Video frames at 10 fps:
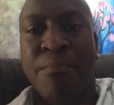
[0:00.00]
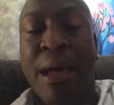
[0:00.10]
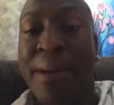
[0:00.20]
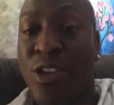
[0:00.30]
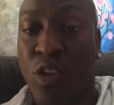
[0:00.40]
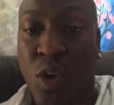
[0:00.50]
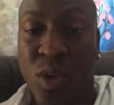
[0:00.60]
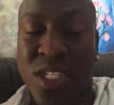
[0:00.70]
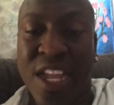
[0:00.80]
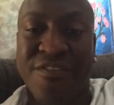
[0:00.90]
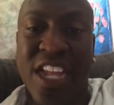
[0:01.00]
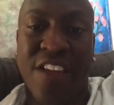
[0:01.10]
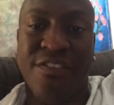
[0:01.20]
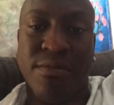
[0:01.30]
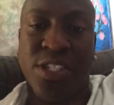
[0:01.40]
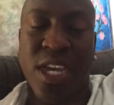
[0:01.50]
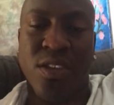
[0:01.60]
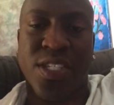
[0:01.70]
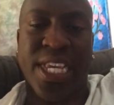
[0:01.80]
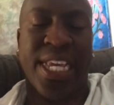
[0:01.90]
Bakayoko was left out from
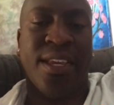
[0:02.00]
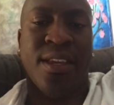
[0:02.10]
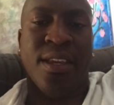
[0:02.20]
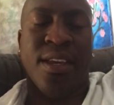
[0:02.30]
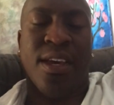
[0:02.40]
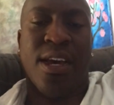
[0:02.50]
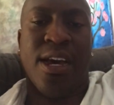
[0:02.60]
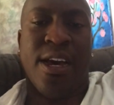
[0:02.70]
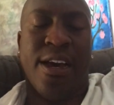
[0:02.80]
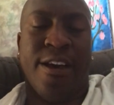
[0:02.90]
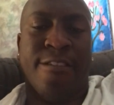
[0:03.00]
Chelsea. There's